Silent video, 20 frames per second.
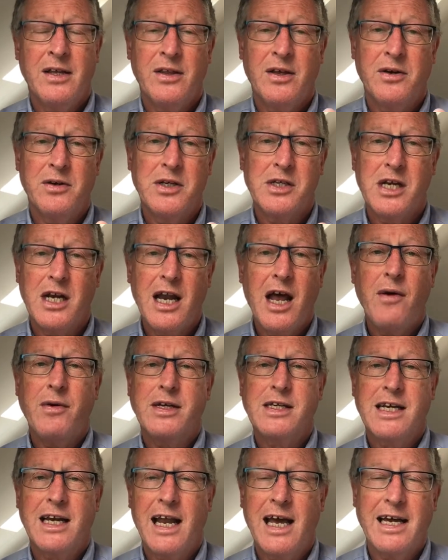there was
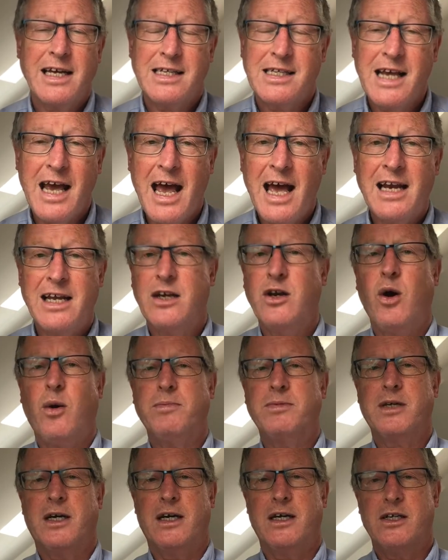Lois Lane's
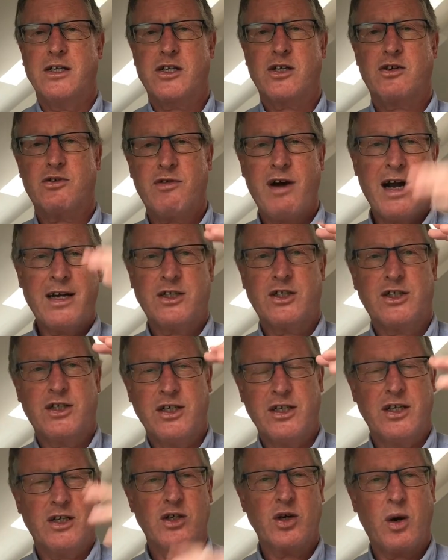helicopter has crashed
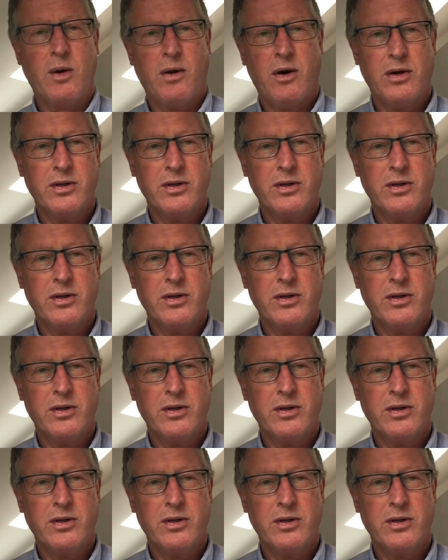at the top